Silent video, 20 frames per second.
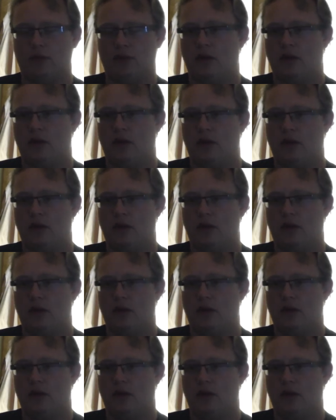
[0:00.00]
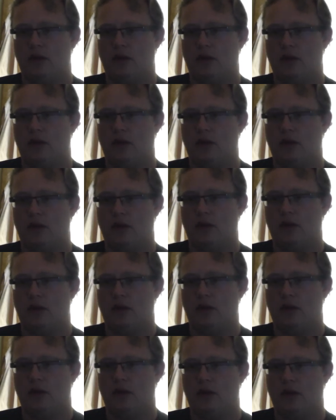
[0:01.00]
It's very depressing. And
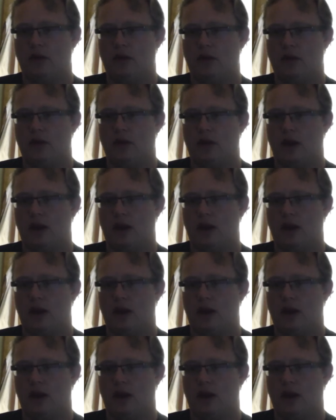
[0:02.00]
it actually